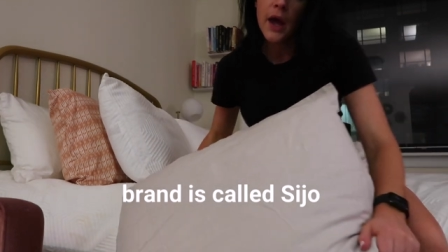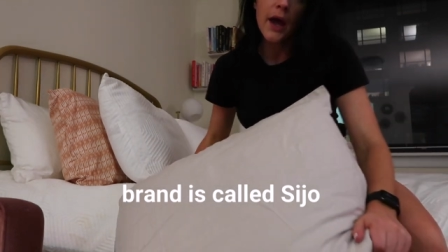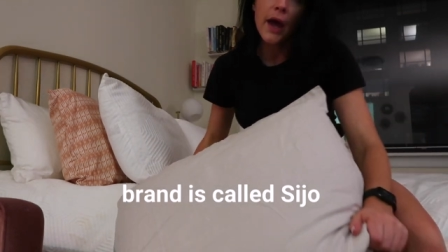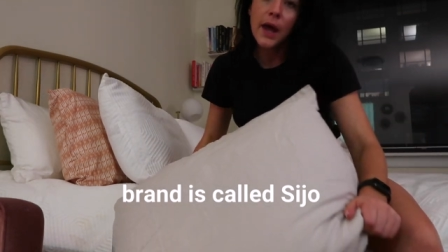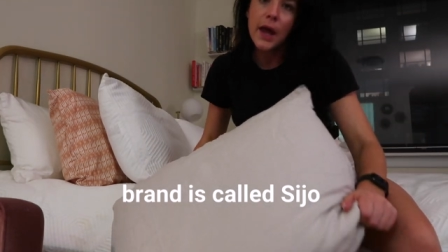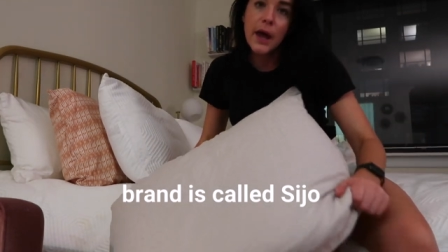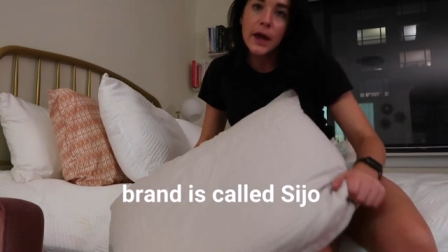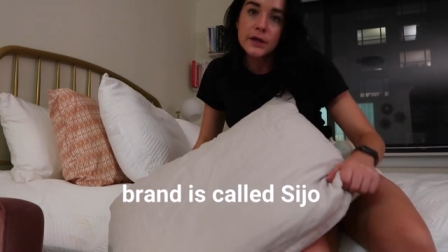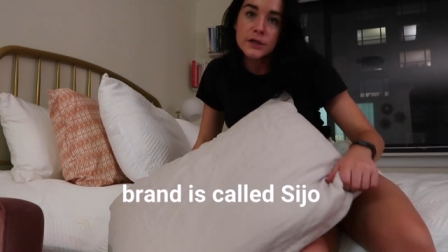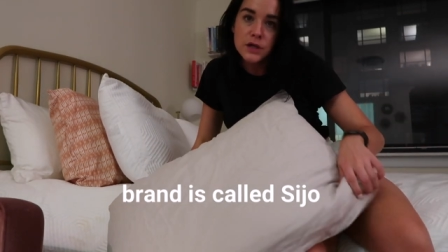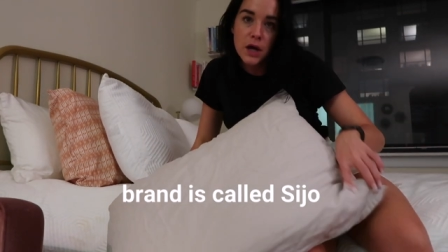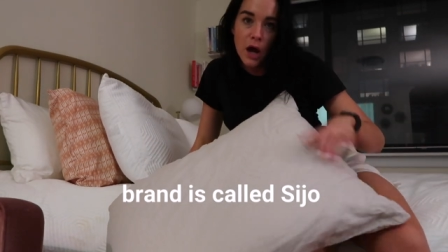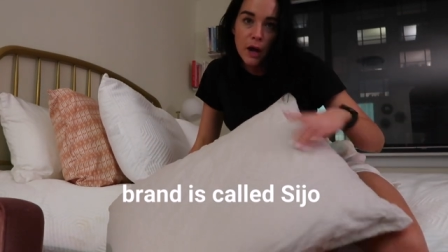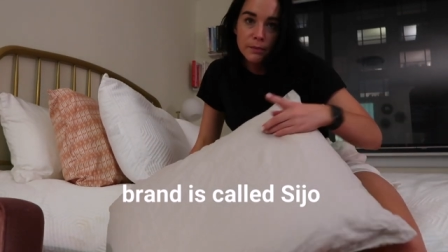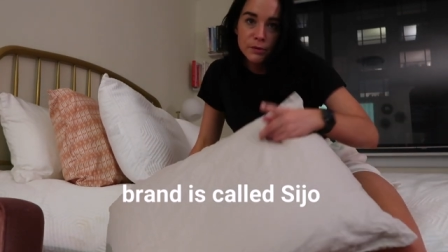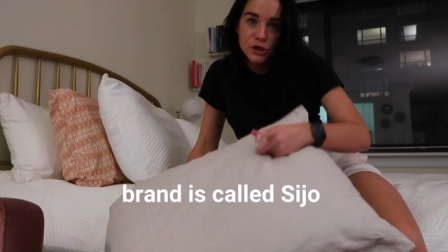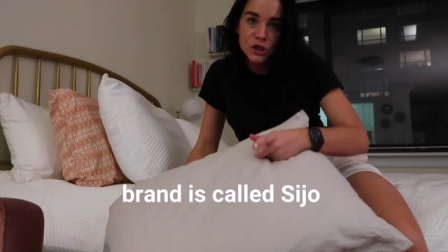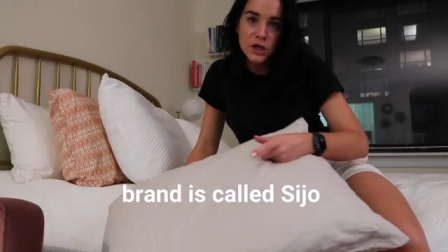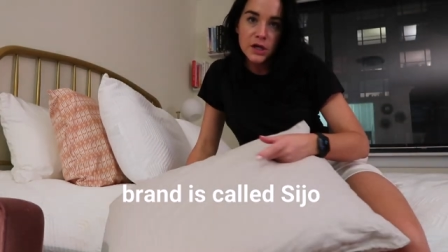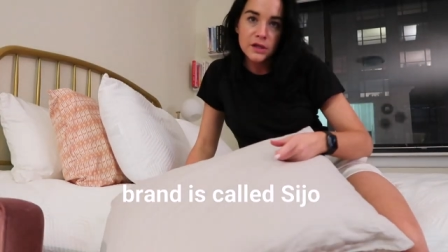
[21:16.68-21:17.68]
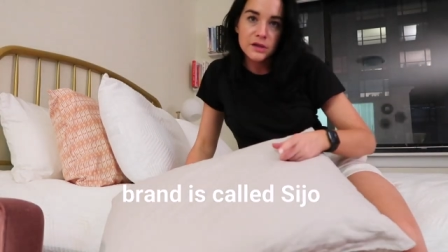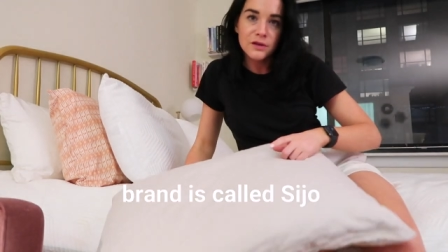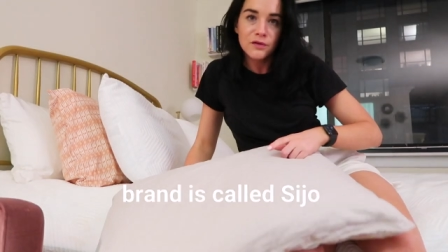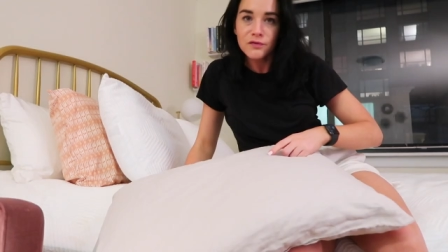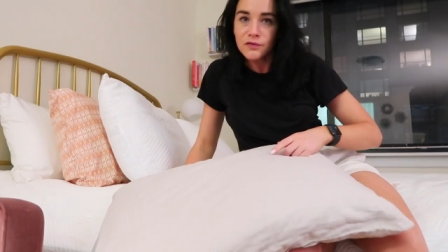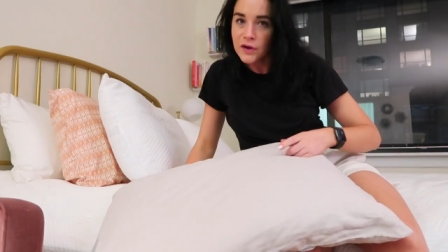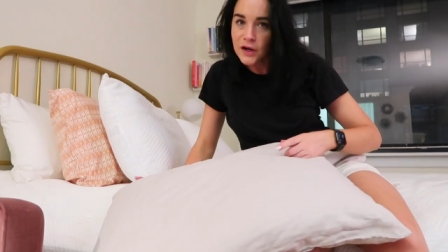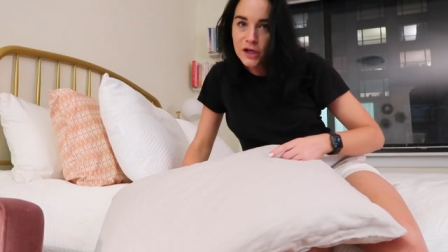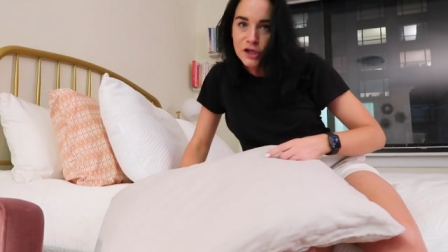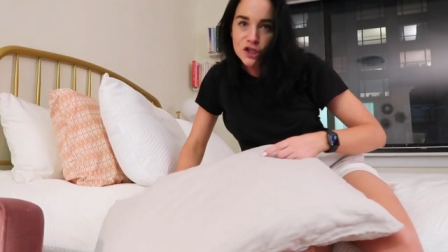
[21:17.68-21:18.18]
a top sheet, the
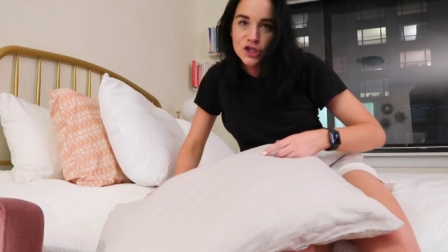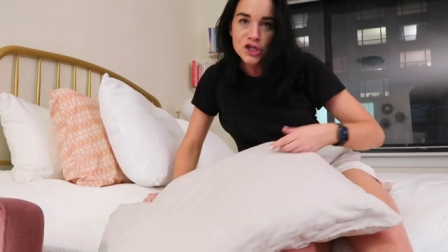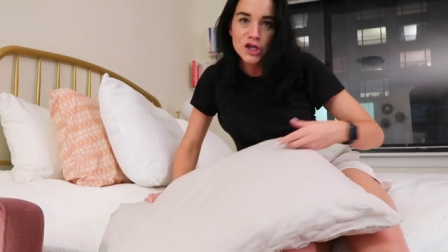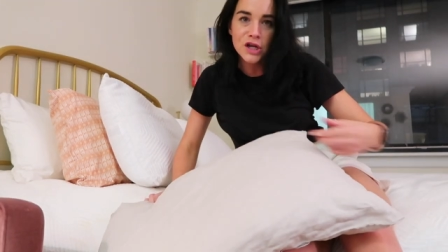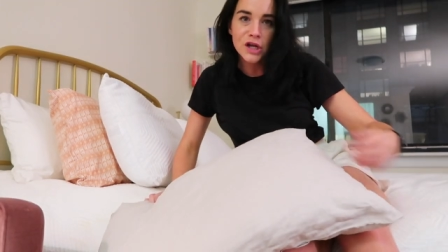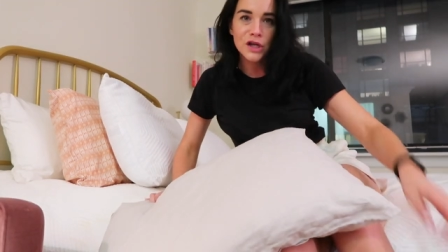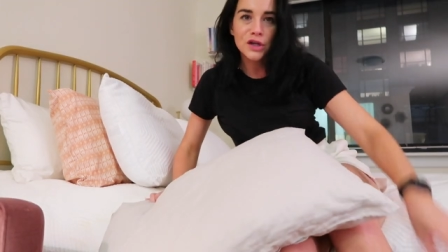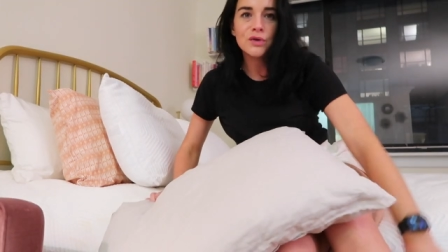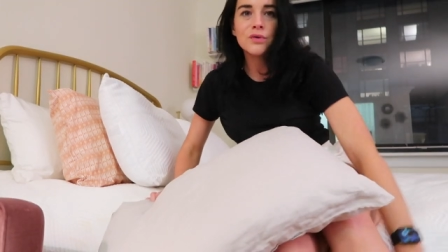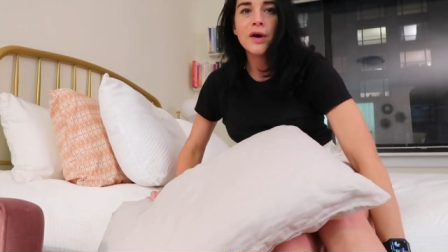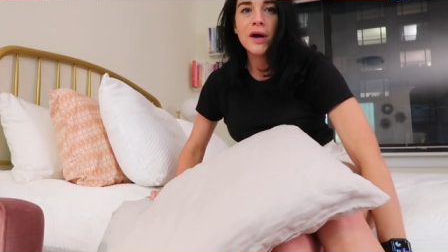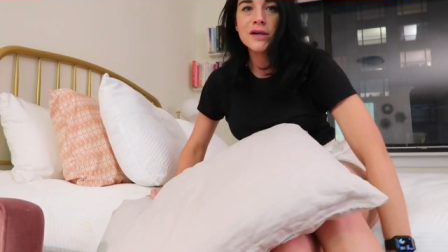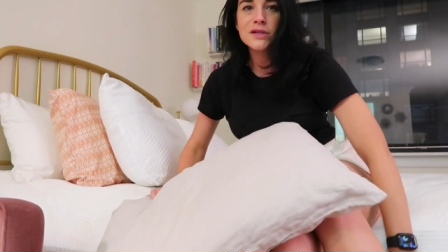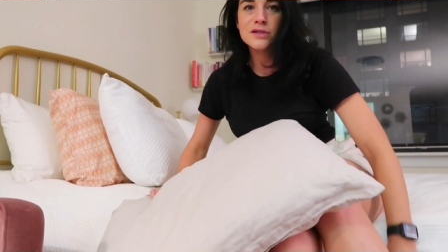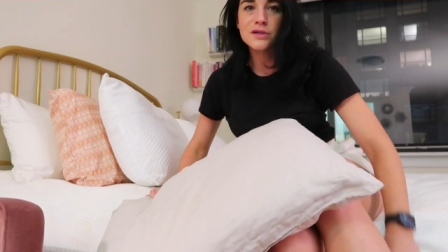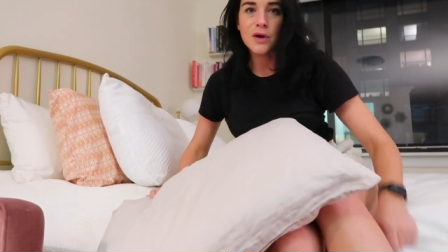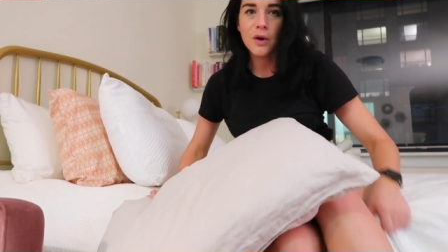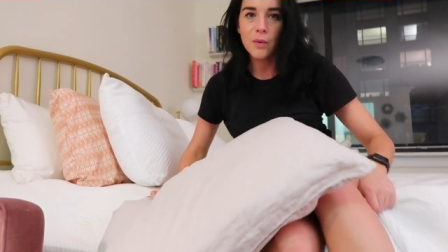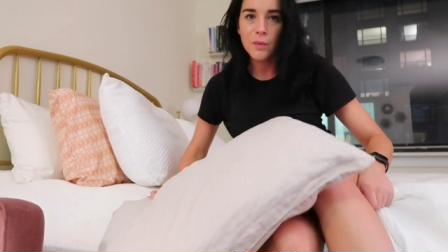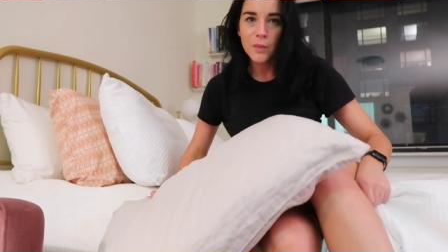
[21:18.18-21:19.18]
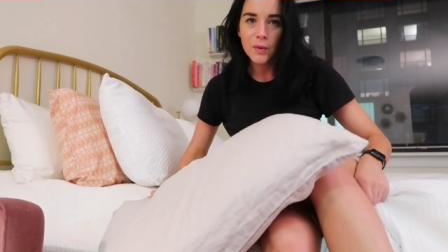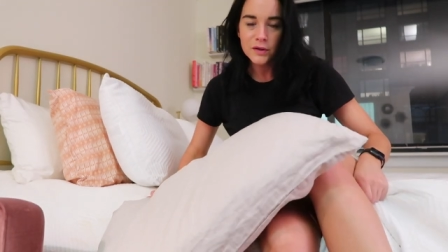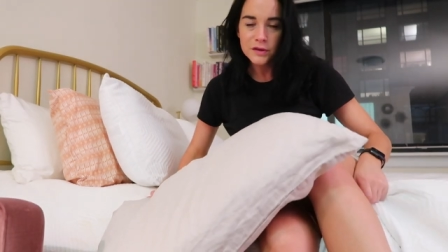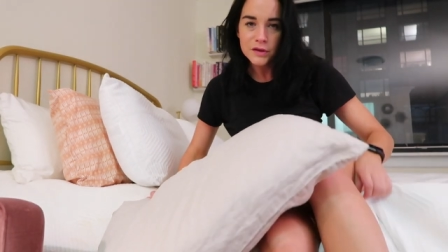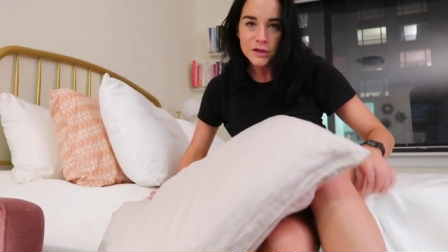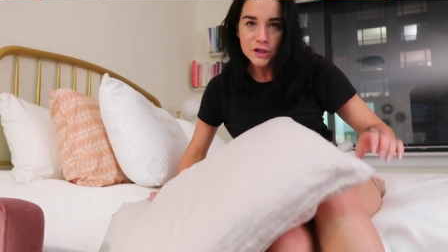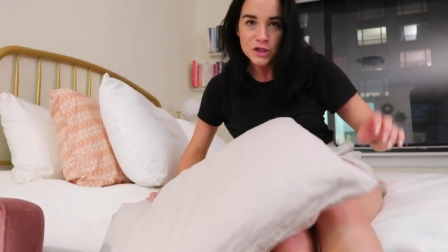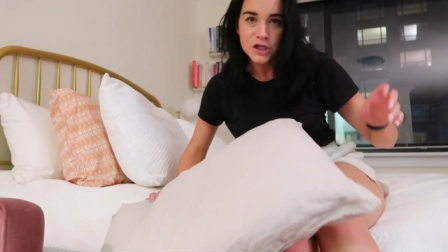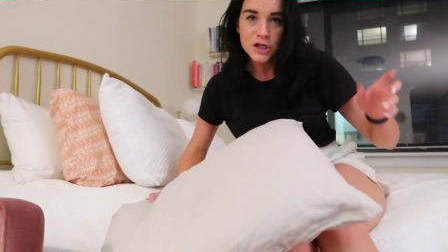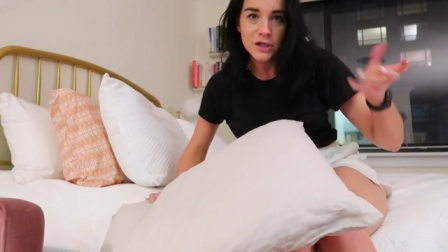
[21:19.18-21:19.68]
fitted sheet. You guys know
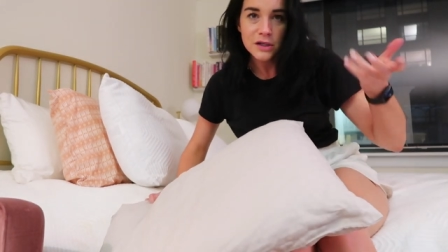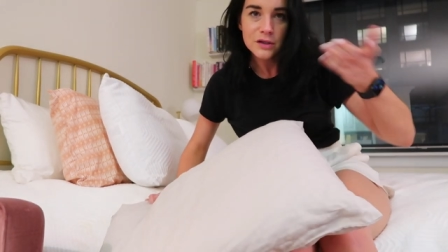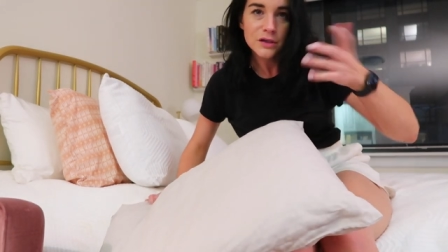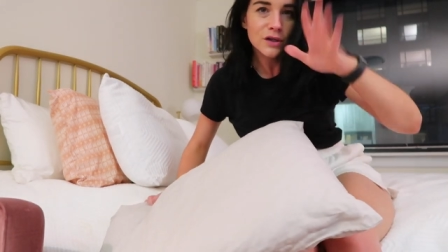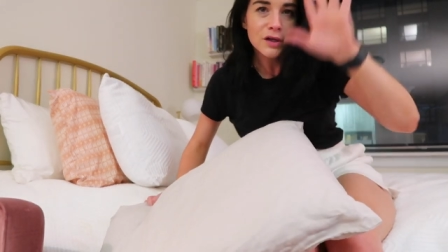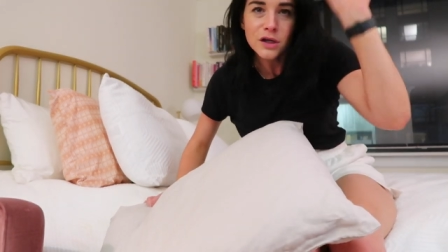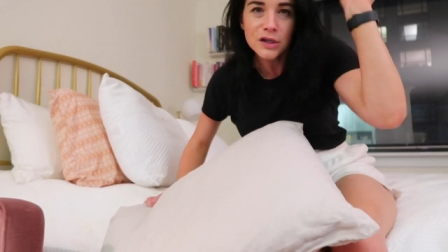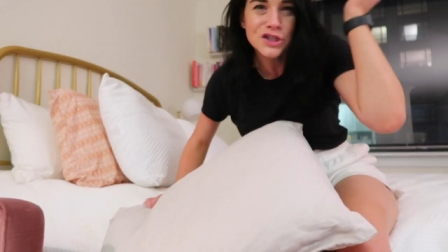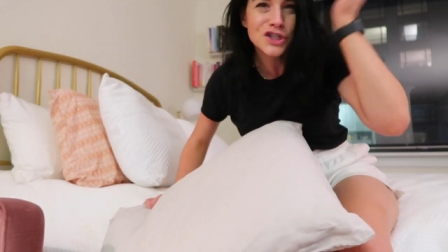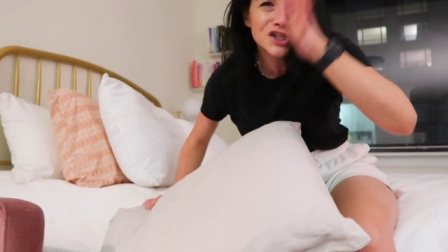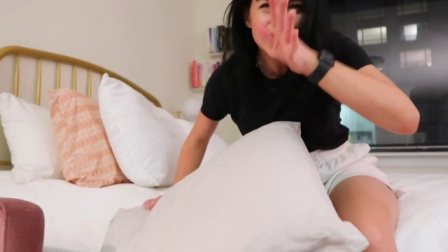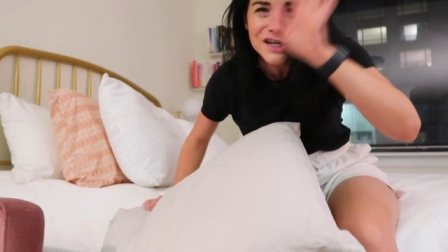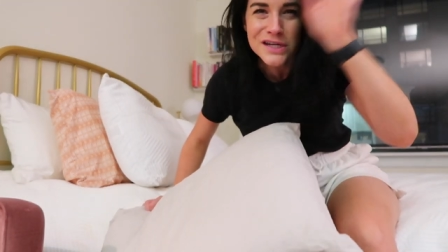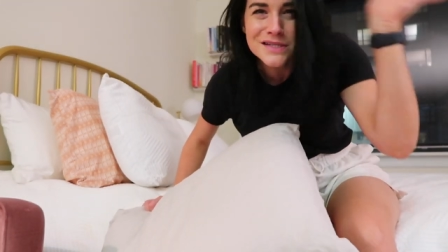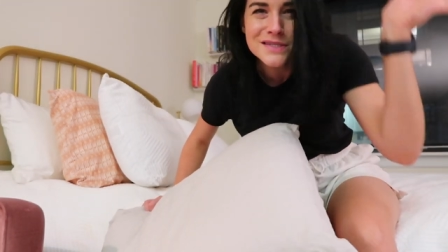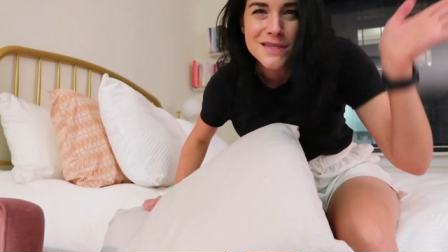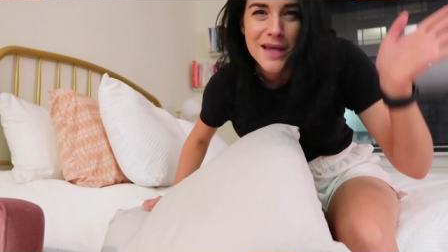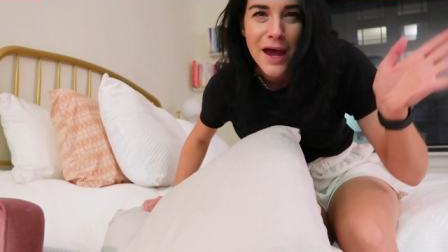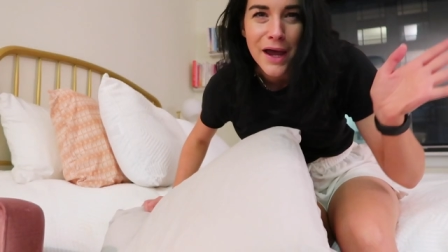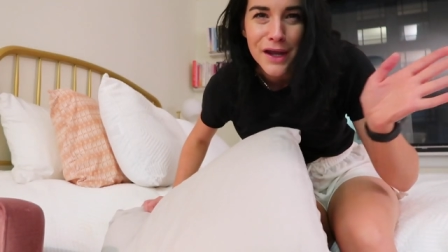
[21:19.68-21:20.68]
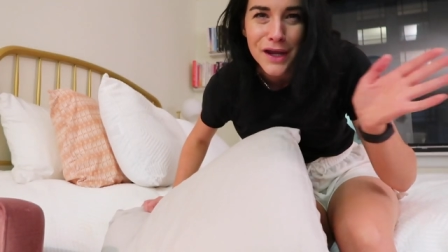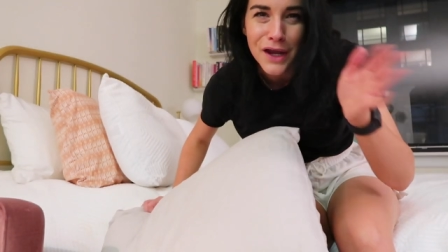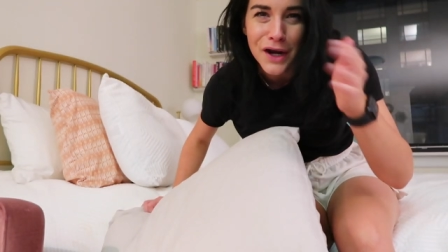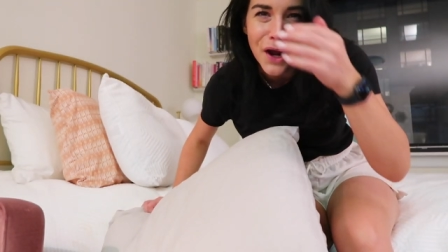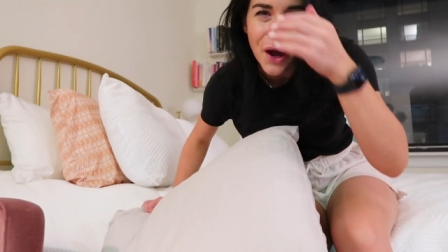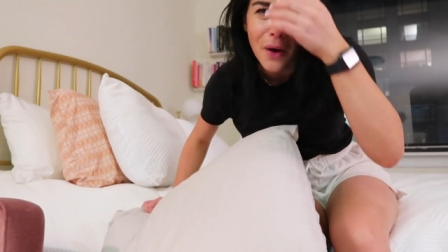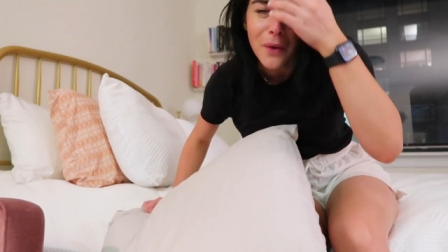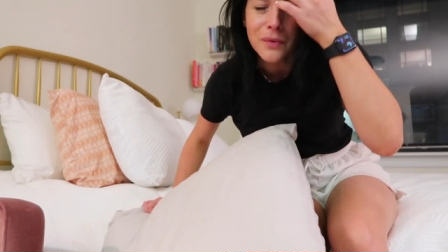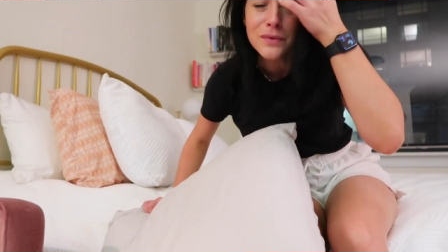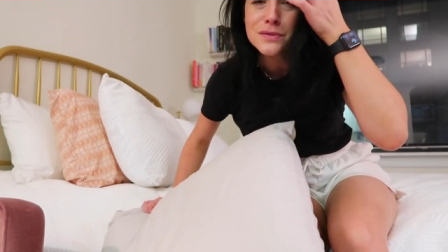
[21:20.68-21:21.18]
what the sheet, your sheet set, you
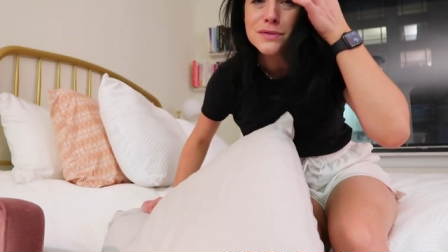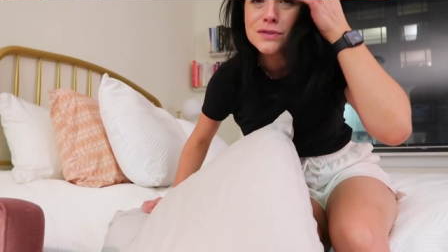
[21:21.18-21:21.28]
know?